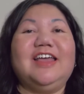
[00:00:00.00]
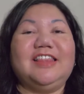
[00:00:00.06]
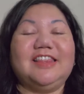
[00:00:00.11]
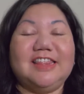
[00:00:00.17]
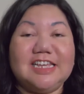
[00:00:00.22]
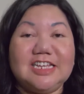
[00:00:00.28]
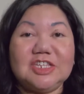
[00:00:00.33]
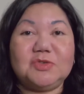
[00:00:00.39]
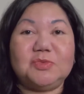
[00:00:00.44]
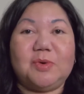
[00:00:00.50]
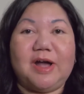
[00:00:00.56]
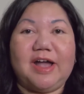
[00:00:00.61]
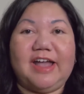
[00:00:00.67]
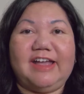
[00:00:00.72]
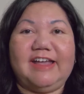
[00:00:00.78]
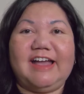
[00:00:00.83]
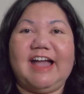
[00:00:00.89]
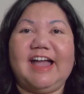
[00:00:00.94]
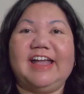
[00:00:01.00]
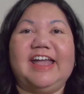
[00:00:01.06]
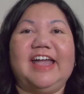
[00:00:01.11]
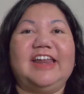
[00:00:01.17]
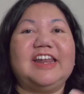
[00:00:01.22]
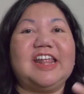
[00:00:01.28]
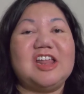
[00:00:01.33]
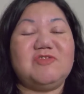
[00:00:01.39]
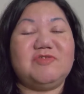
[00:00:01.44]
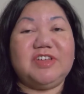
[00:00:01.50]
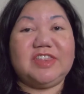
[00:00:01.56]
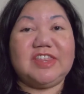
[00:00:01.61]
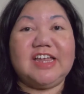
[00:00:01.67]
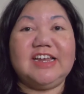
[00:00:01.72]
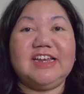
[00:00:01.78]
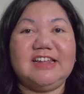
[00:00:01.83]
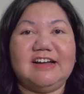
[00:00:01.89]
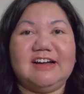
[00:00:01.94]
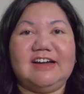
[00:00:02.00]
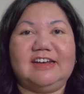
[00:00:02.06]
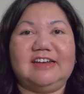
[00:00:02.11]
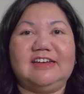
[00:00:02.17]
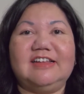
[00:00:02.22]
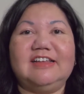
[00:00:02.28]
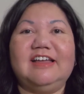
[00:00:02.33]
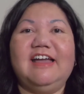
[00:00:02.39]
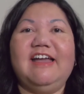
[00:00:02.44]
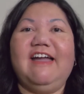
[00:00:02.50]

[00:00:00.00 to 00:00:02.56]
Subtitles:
This way I get everything done